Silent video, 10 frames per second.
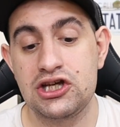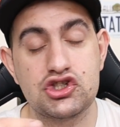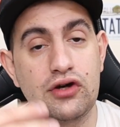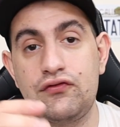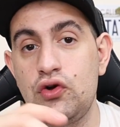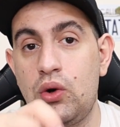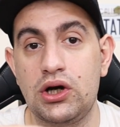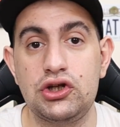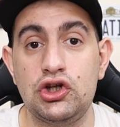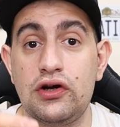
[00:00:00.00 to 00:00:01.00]
So if you
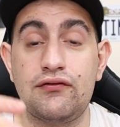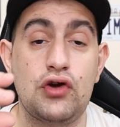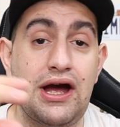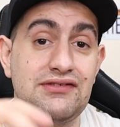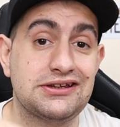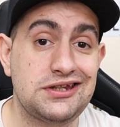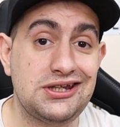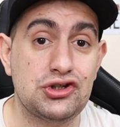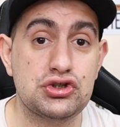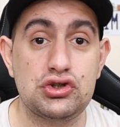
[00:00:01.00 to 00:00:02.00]
want to, you know, if you have a
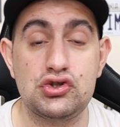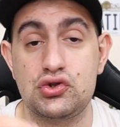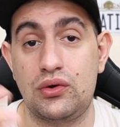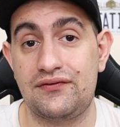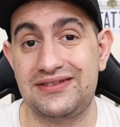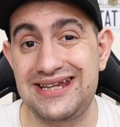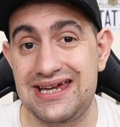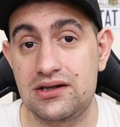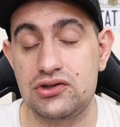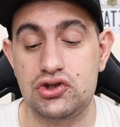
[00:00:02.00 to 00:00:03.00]
thinner juice or
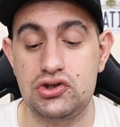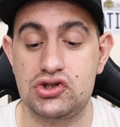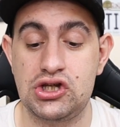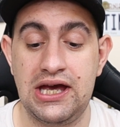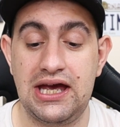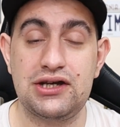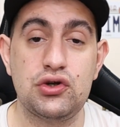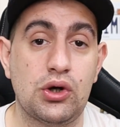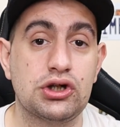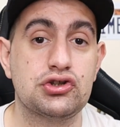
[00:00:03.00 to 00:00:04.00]
thicker juice and
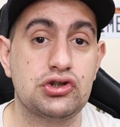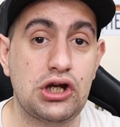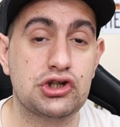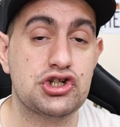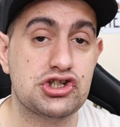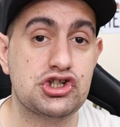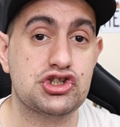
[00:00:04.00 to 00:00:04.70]
you want to adjust,